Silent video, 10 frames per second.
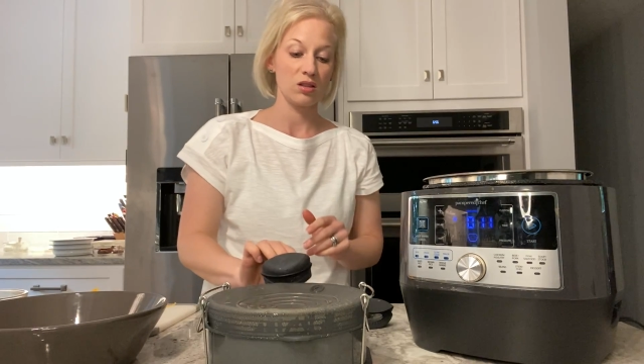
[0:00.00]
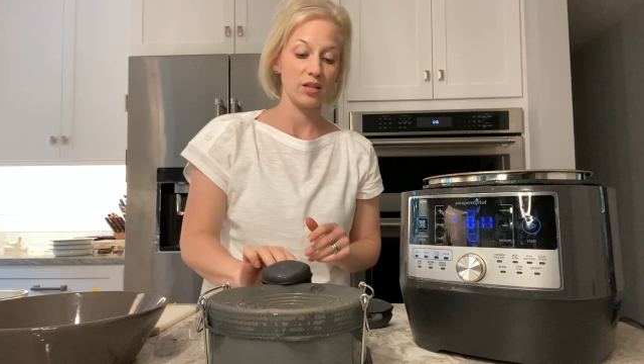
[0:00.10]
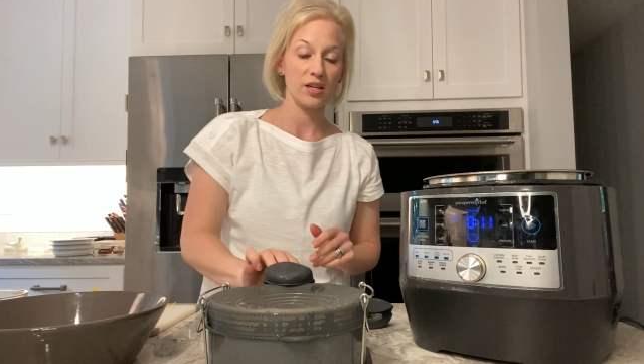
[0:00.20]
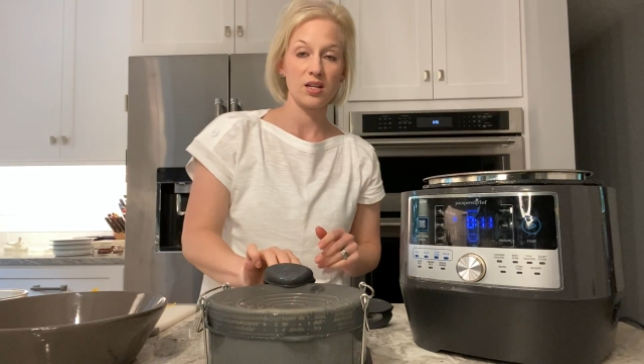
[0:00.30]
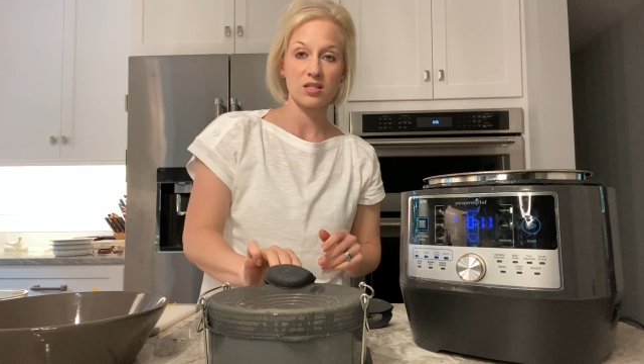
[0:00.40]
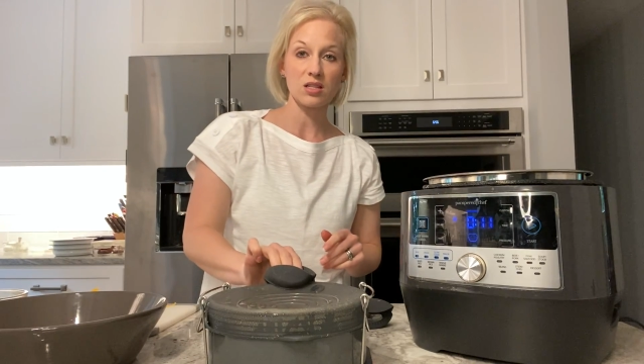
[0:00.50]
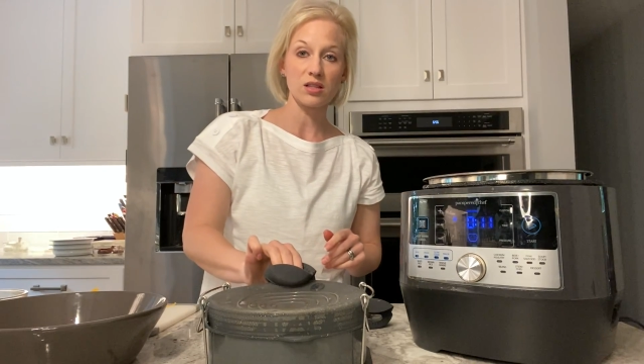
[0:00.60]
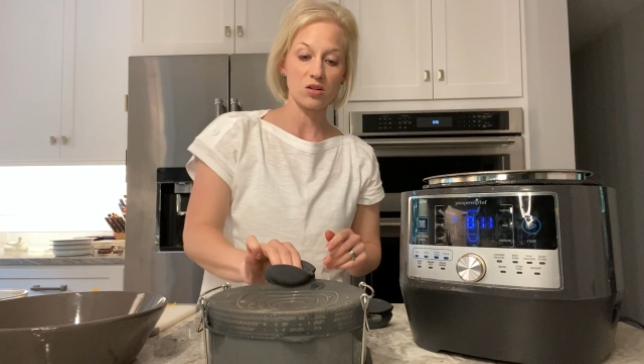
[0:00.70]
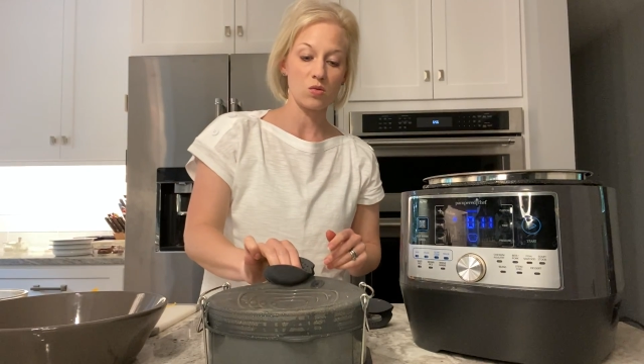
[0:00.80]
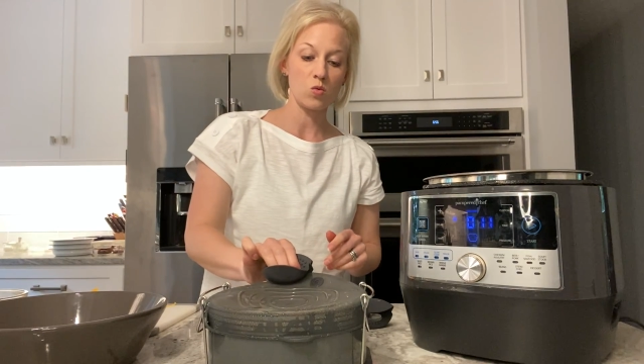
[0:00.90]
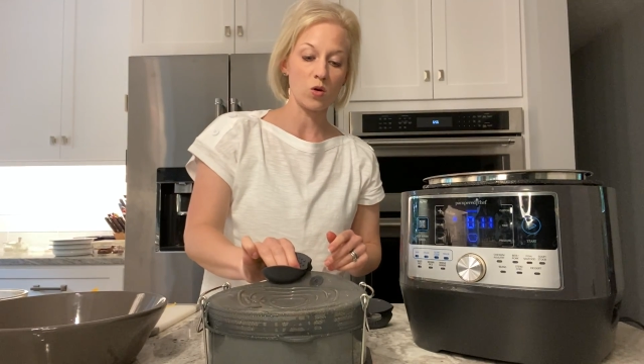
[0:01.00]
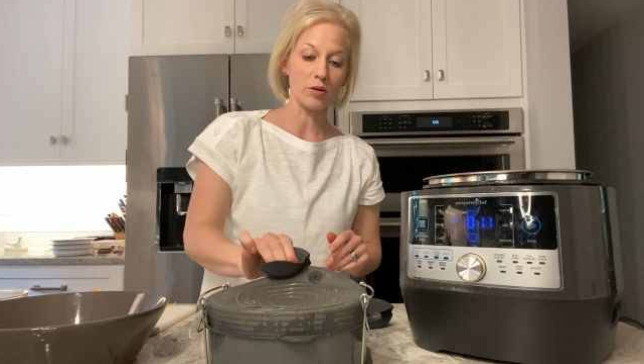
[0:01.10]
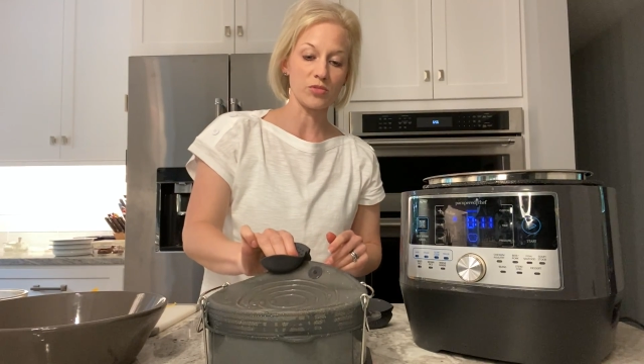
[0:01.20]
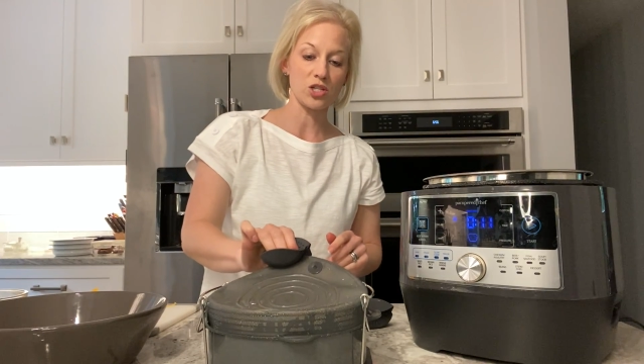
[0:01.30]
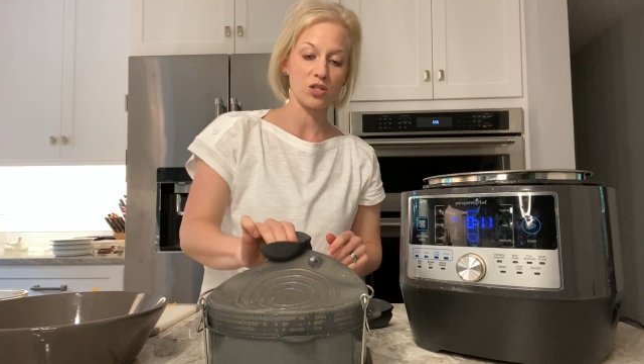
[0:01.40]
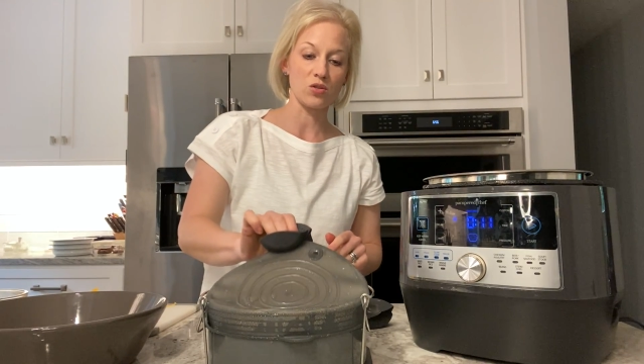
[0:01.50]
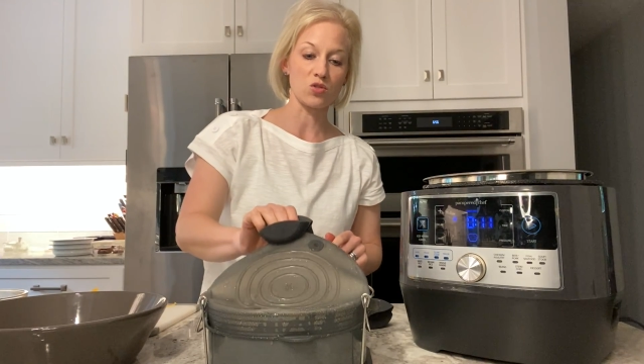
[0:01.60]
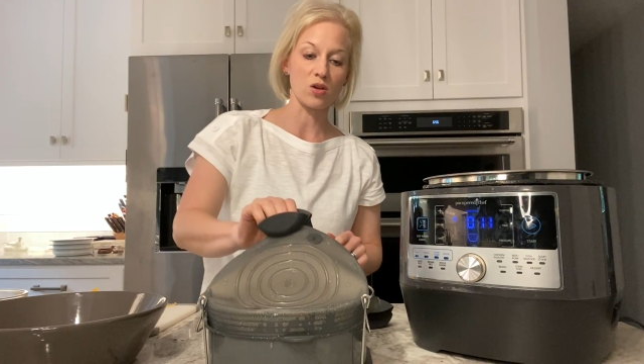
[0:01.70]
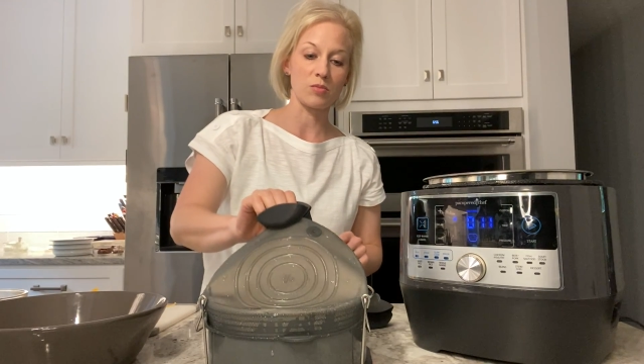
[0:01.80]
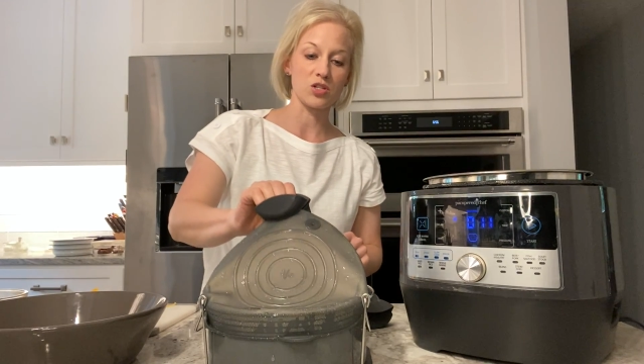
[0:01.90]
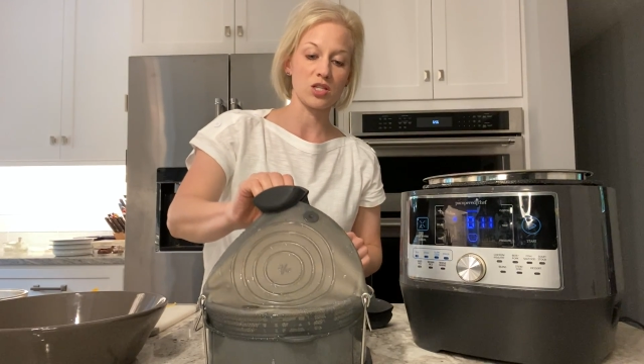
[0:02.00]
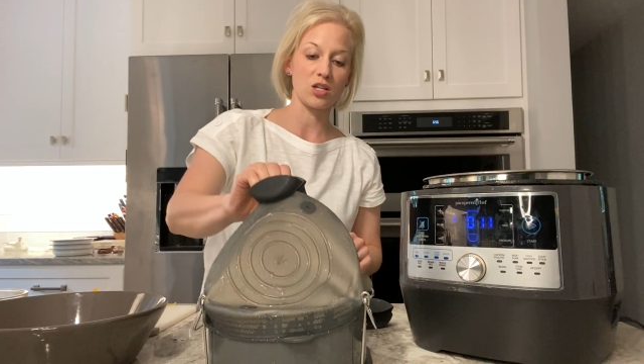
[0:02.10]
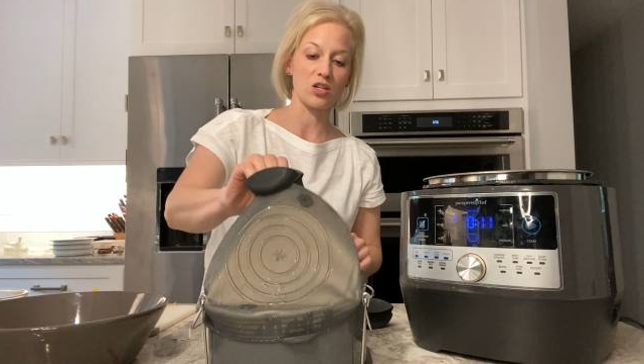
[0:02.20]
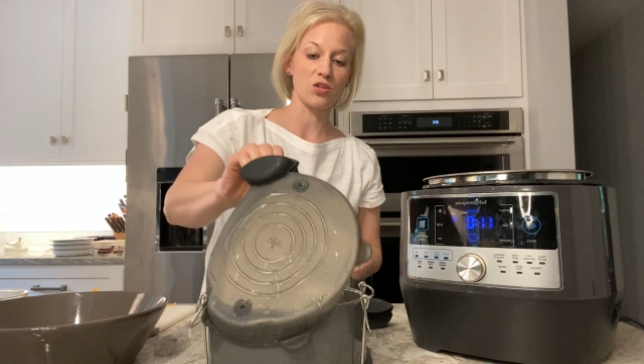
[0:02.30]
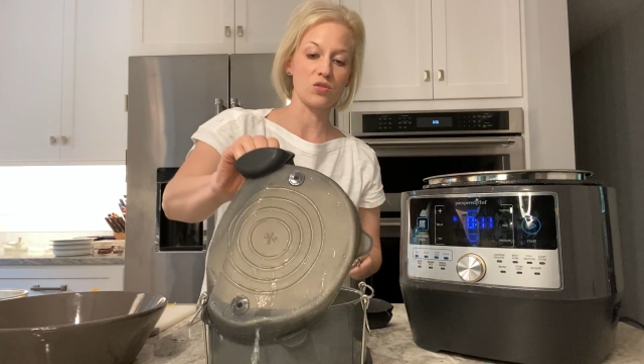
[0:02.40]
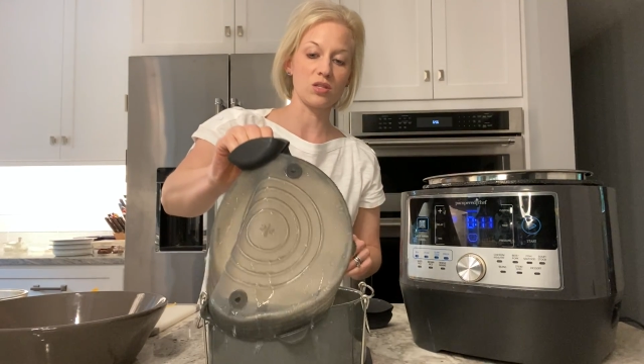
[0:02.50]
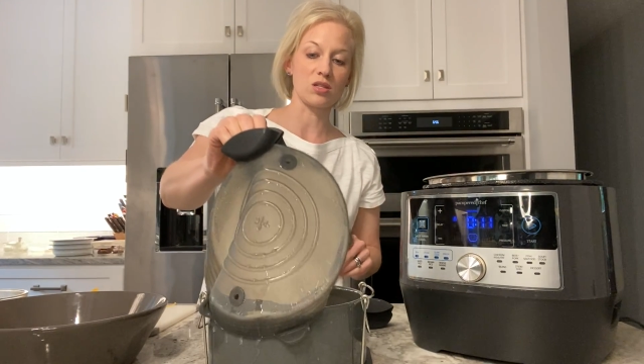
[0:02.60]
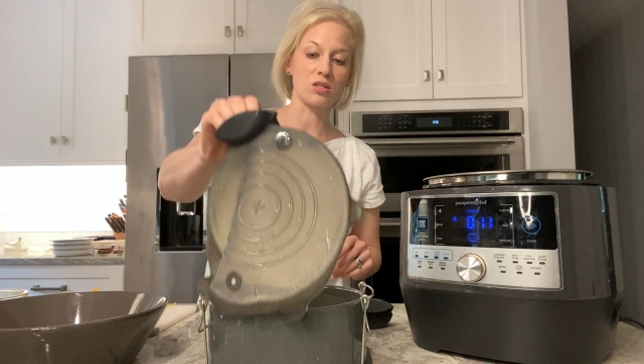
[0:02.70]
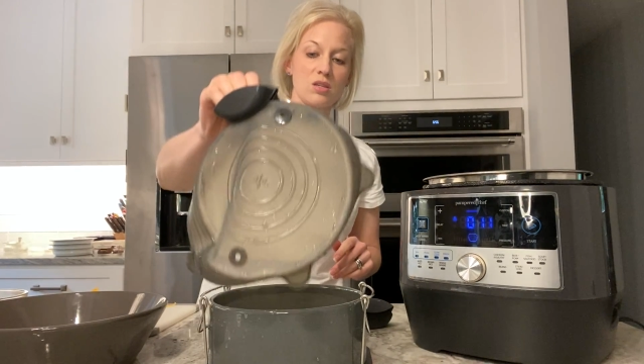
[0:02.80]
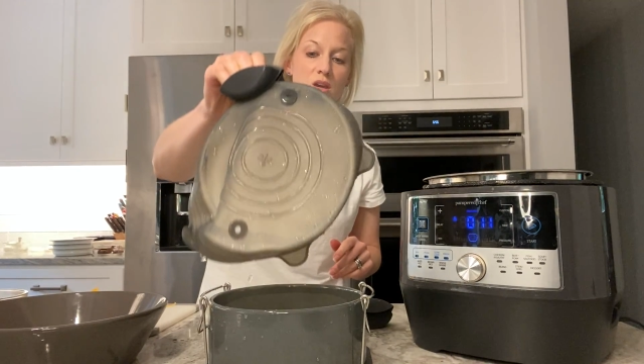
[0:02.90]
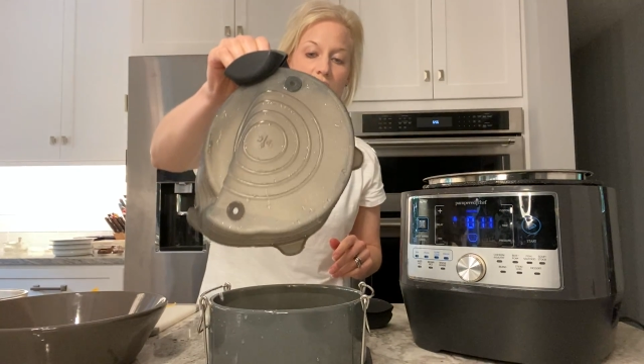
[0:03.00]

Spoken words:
lid is a little warm too, so I'm just gonna use this